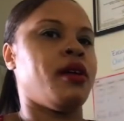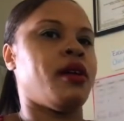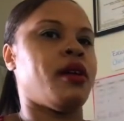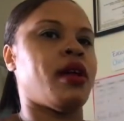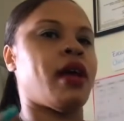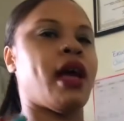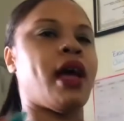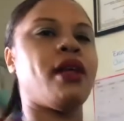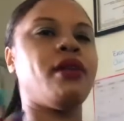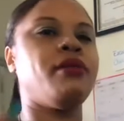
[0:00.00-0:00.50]

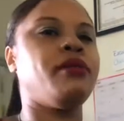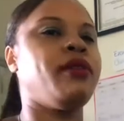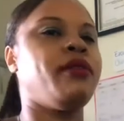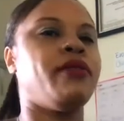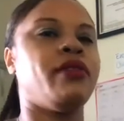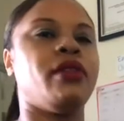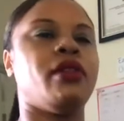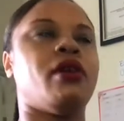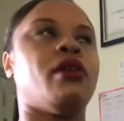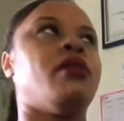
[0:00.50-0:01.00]
I don't
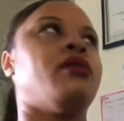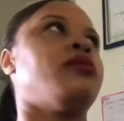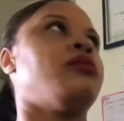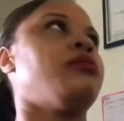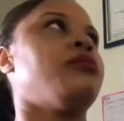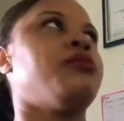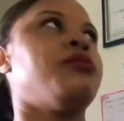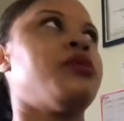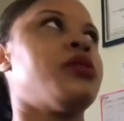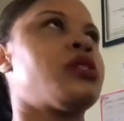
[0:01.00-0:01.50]
even know
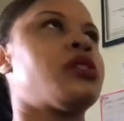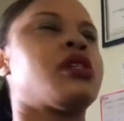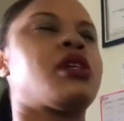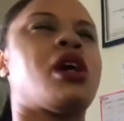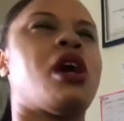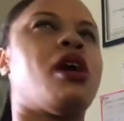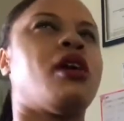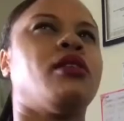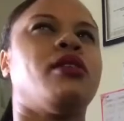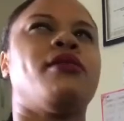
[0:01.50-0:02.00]
what to
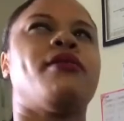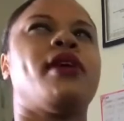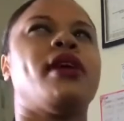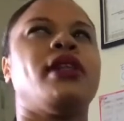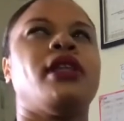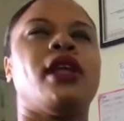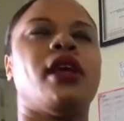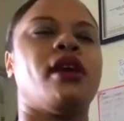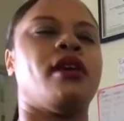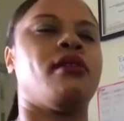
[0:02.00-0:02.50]
call it right
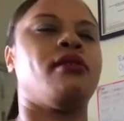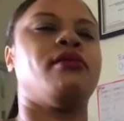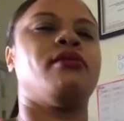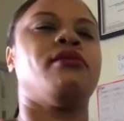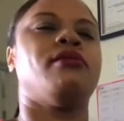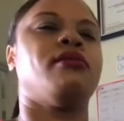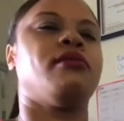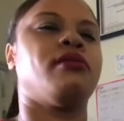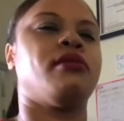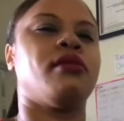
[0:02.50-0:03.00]
now.
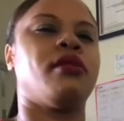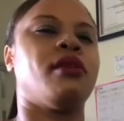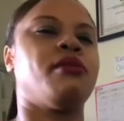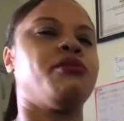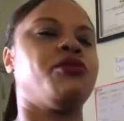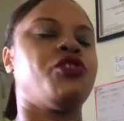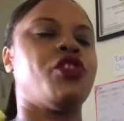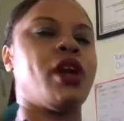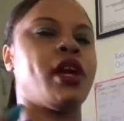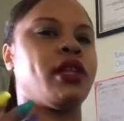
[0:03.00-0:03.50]
I'm
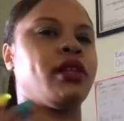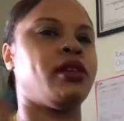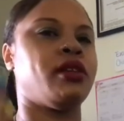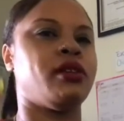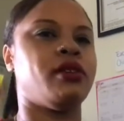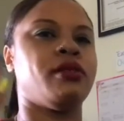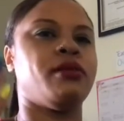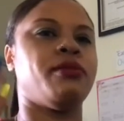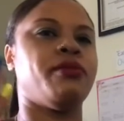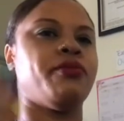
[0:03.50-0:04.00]
trying
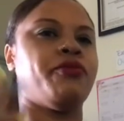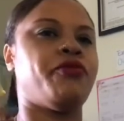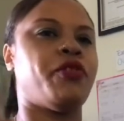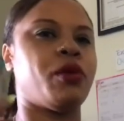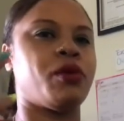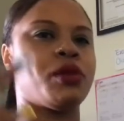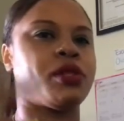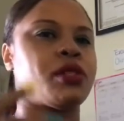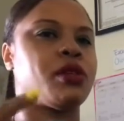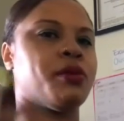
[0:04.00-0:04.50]
to
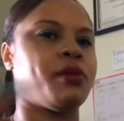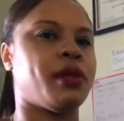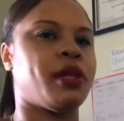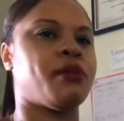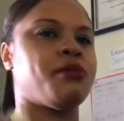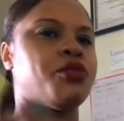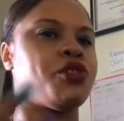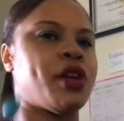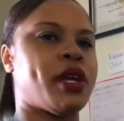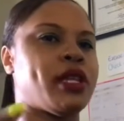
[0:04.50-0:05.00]
focus on what I'm
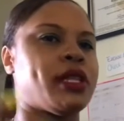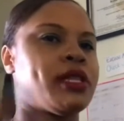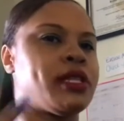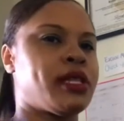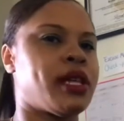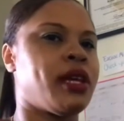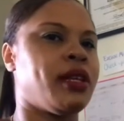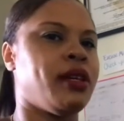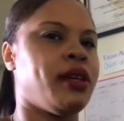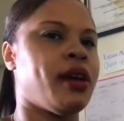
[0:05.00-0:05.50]
trying to
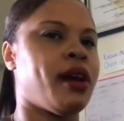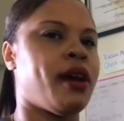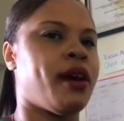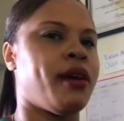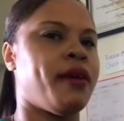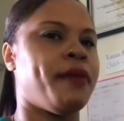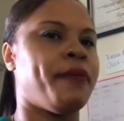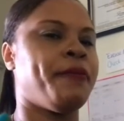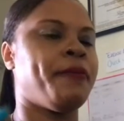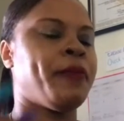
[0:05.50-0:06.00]
say to
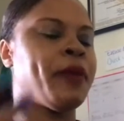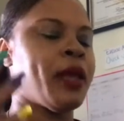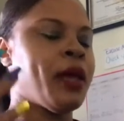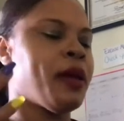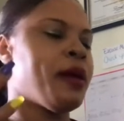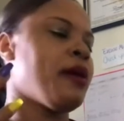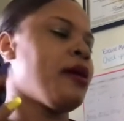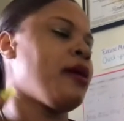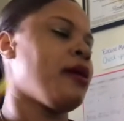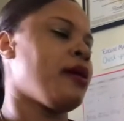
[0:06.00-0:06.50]
y'all.
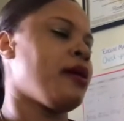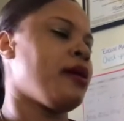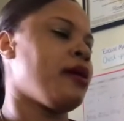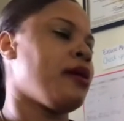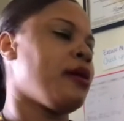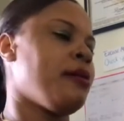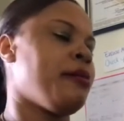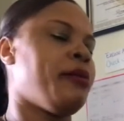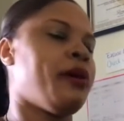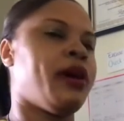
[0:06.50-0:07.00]

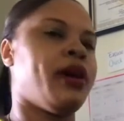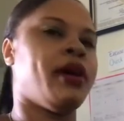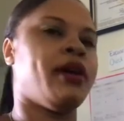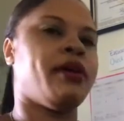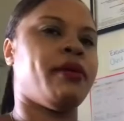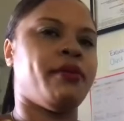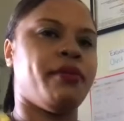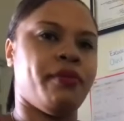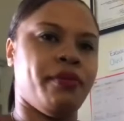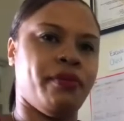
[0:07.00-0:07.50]
But
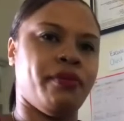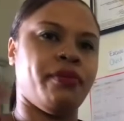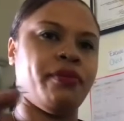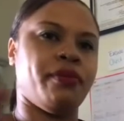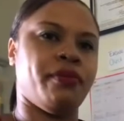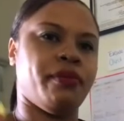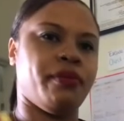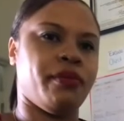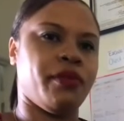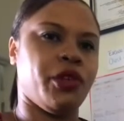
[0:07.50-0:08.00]

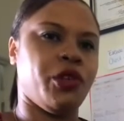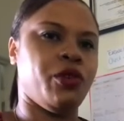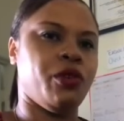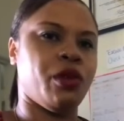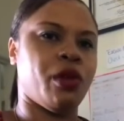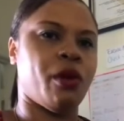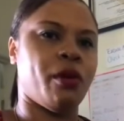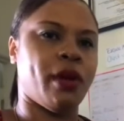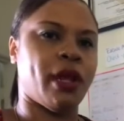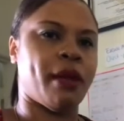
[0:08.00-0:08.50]
you
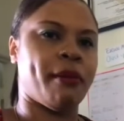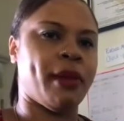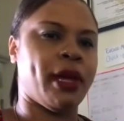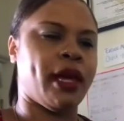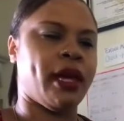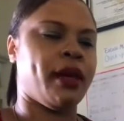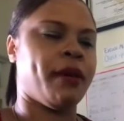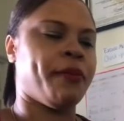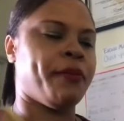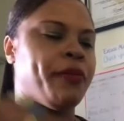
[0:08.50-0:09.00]
know what I
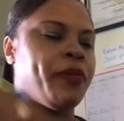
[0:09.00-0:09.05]
mean.